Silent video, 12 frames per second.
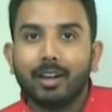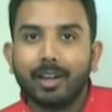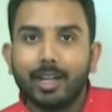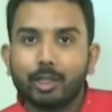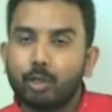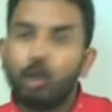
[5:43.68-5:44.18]
all
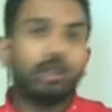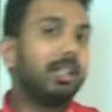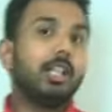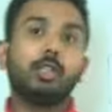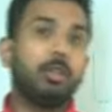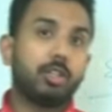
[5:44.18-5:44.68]
right,
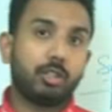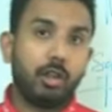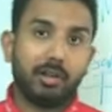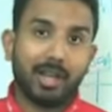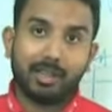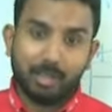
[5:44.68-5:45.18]
totally switched
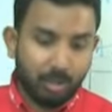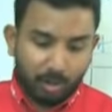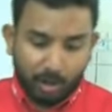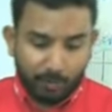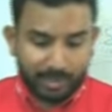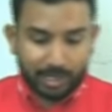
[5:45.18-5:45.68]
on, nothing
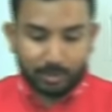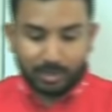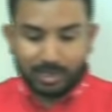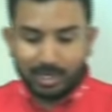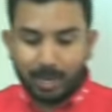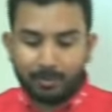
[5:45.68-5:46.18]
wrong with that. You
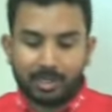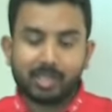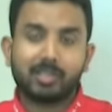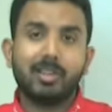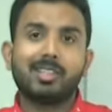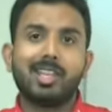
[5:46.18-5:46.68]
see them on the
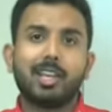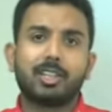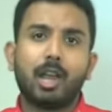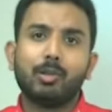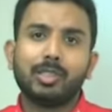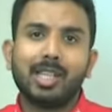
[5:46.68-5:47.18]
streets, they're
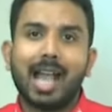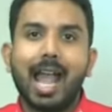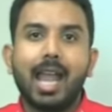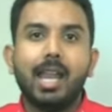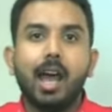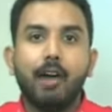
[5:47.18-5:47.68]
shouting,
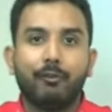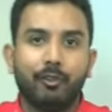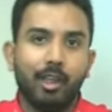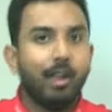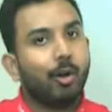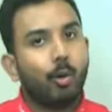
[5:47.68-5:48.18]
I love
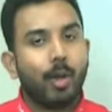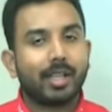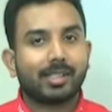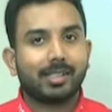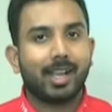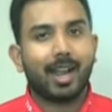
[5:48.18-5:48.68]

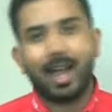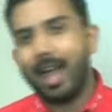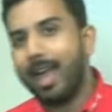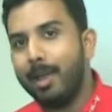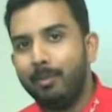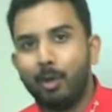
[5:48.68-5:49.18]
QuestNet,
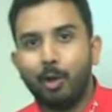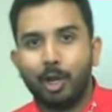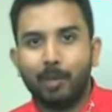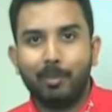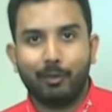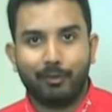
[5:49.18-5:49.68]
I'm going
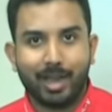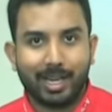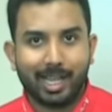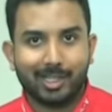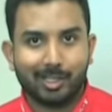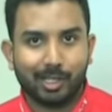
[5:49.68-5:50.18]
to be
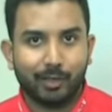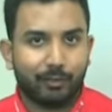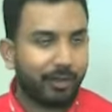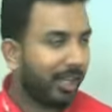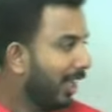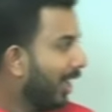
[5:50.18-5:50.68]
financially
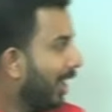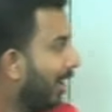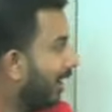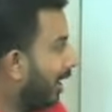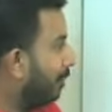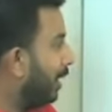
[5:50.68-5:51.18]
free,
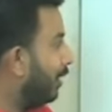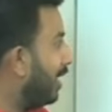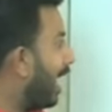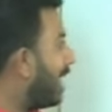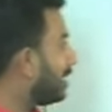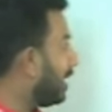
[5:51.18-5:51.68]
right? But if you
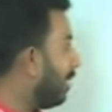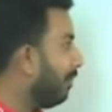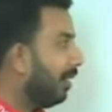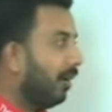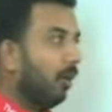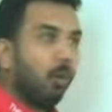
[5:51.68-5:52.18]
ask
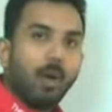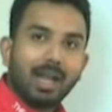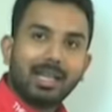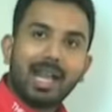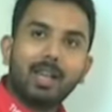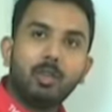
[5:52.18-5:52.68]
them,
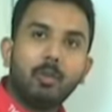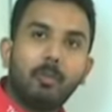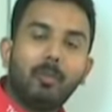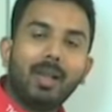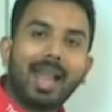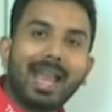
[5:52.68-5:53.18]
what are you
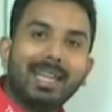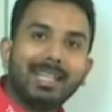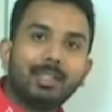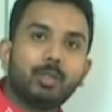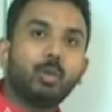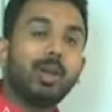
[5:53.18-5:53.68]

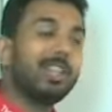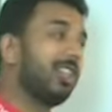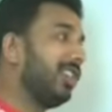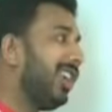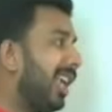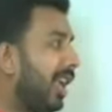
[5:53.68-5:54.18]
planning to
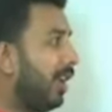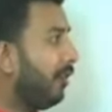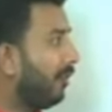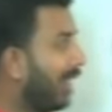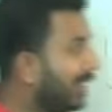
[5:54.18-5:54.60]
achieve